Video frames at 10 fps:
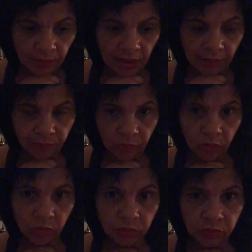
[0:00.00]
I'm
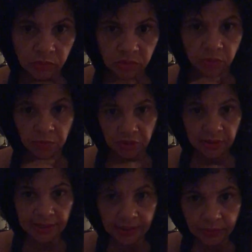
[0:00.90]
known to be the
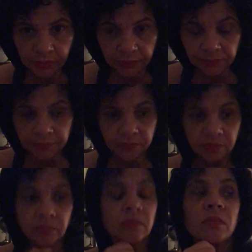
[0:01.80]
nagger,
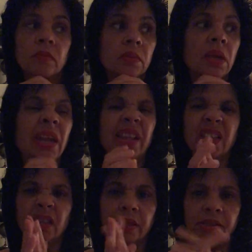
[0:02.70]
and I
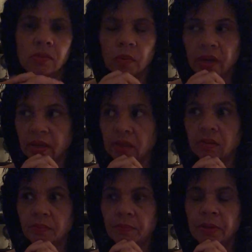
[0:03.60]
think that's why
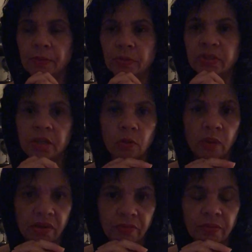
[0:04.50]
people stay
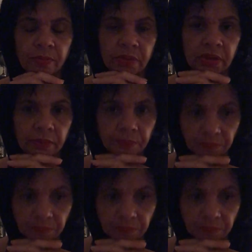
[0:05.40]
away from me